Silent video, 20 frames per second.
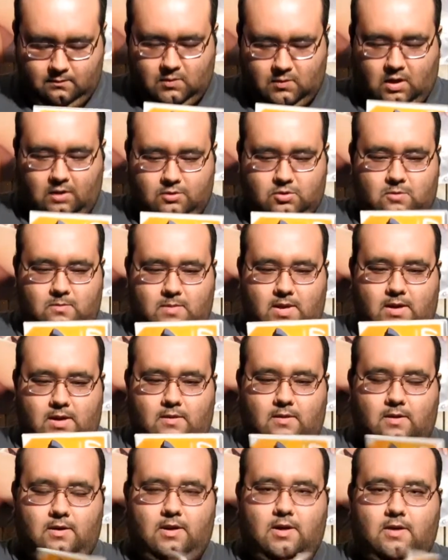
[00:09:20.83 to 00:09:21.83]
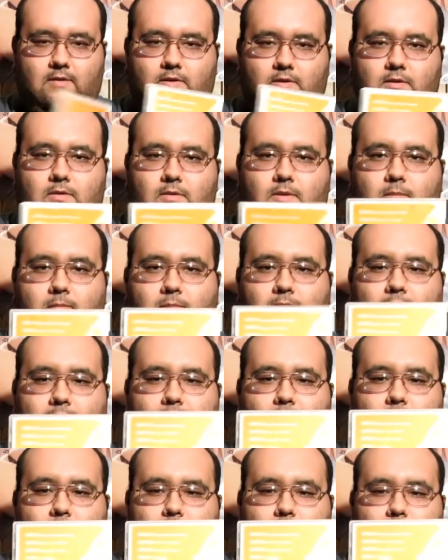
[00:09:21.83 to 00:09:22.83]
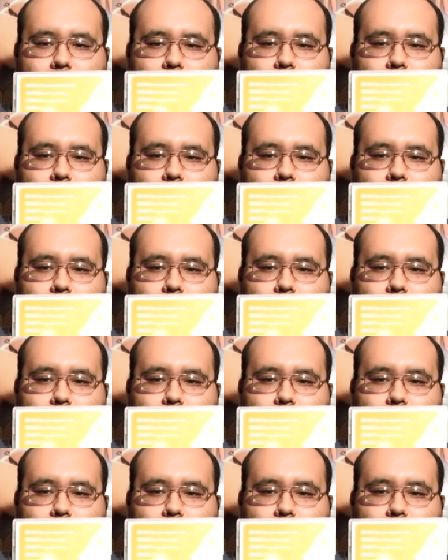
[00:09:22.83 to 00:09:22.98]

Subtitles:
the Ultraman on the cover, the back.